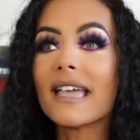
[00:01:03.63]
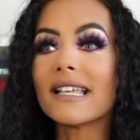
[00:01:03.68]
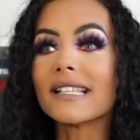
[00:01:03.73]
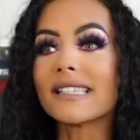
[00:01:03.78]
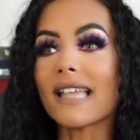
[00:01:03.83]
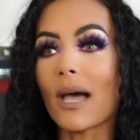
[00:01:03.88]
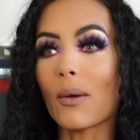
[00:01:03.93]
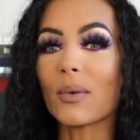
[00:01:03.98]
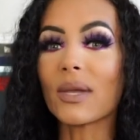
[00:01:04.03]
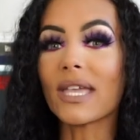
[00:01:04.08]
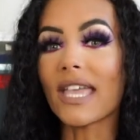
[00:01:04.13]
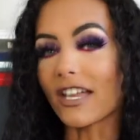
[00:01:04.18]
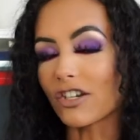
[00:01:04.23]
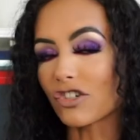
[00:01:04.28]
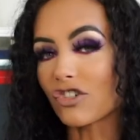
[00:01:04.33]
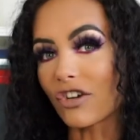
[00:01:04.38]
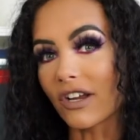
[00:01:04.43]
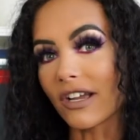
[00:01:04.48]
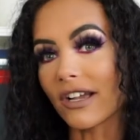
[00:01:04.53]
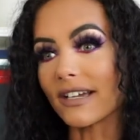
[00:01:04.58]
is that we
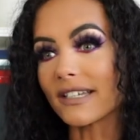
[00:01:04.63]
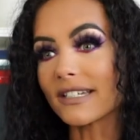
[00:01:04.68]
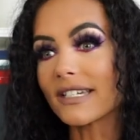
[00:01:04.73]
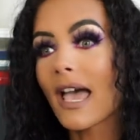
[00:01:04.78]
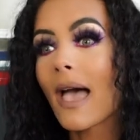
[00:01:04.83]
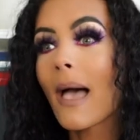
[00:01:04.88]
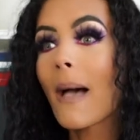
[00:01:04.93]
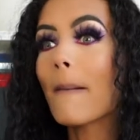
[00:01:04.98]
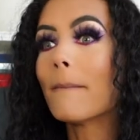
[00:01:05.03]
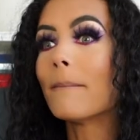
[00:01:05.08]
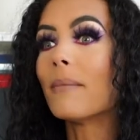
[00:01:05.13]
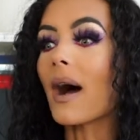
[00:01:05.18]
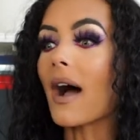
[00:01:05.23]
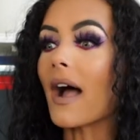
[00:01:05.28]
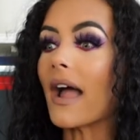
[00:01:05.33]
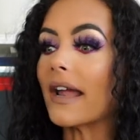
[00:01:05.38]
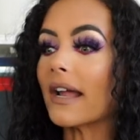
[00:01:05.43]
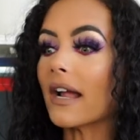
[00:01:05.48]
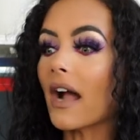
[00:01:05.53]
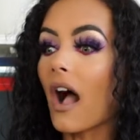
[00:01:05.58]
get triggered
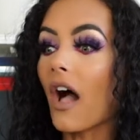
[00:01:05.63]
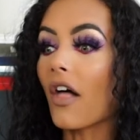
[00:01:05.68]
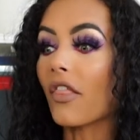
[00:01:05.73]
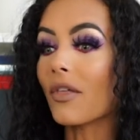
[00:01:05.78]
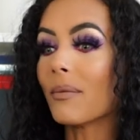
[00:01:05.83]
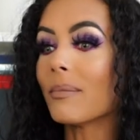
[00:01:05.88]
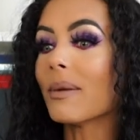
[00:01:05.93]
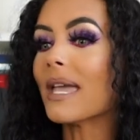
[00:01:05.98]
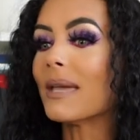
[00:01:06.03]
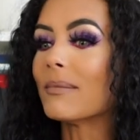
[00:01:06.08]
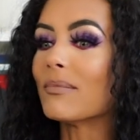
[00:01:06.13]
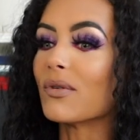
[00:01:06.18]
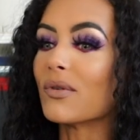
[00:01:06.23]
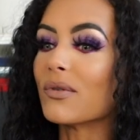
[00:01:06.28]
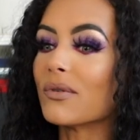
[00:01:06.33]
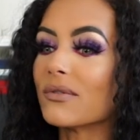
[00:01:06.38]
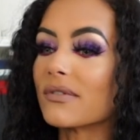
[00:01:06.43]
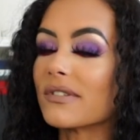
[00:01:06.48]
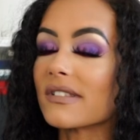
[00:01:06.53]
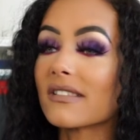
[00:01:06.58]
by other
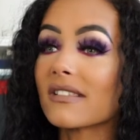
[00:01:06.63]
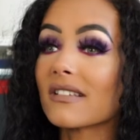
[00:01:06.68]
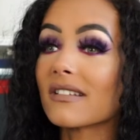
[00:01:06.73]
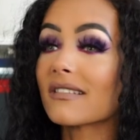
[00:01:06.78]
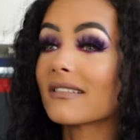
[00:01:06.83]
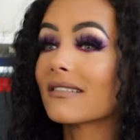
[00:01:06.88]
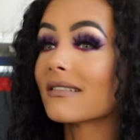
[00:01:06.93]
people's